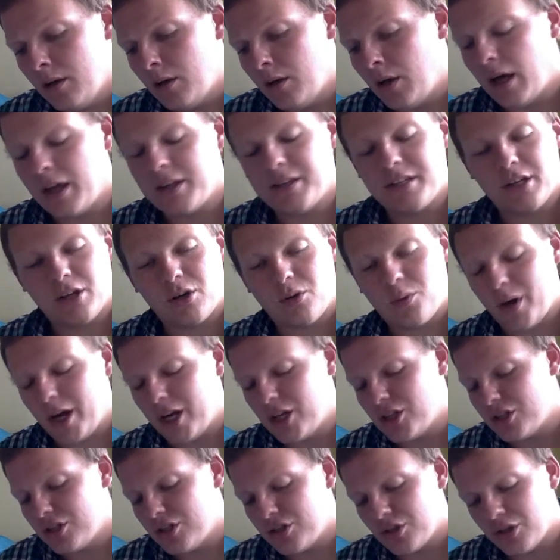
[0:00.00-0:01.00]
the
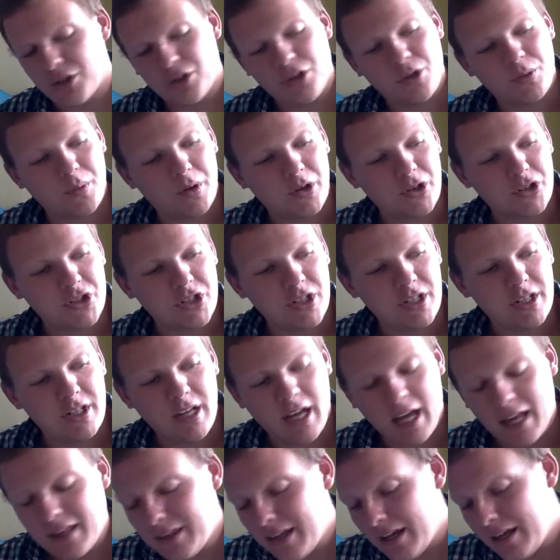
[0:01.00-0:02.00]
equations on your worksheet,
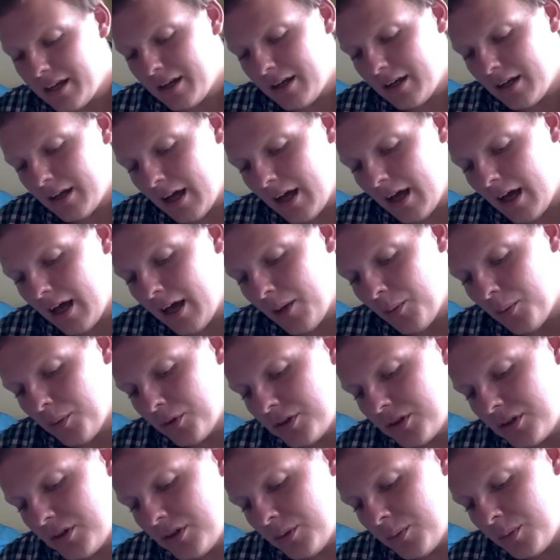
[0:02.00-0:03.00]
and then
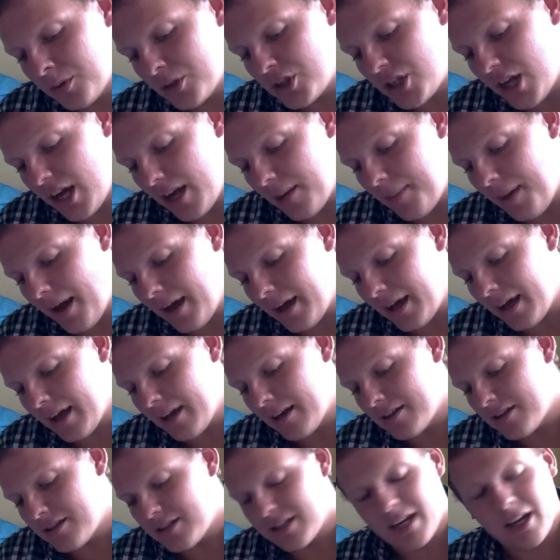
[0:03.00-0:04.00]
we'll check back in
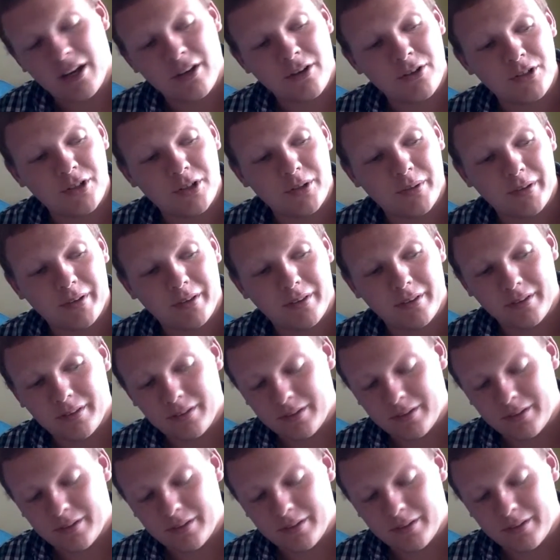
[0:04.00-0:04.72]
and see how you're doing.